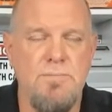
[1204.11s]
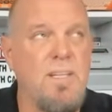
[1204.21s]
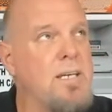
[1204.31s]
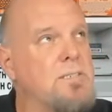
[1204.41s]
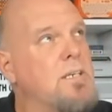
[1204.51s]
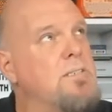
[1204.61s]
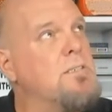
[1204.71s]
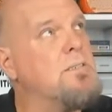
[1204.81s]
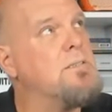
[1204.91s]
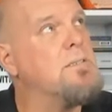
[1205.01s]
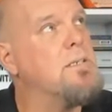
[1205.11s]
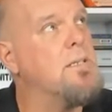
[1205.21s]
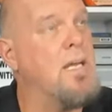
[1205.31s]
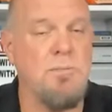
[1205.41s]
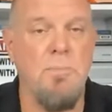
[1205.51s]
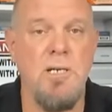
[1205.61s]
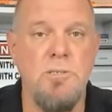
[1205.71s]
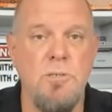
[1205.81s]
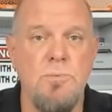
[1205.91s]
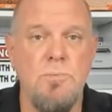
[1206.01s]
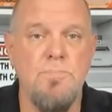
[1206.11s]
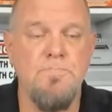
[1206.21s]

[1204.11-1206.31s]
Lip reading: Flagization, that's mine too.